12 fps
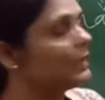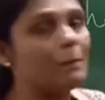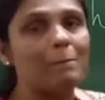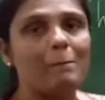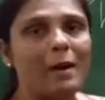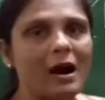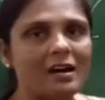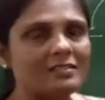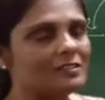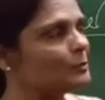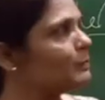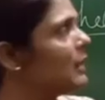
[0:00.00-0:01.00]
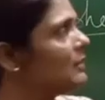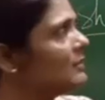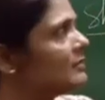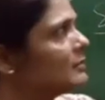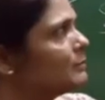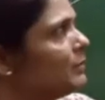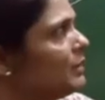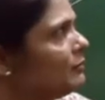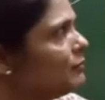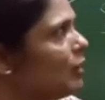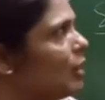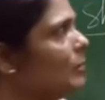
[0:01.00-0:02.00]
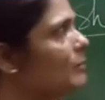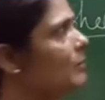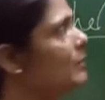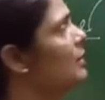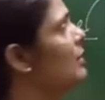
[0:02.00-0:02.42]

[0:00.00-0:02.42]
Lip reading: the past participle form.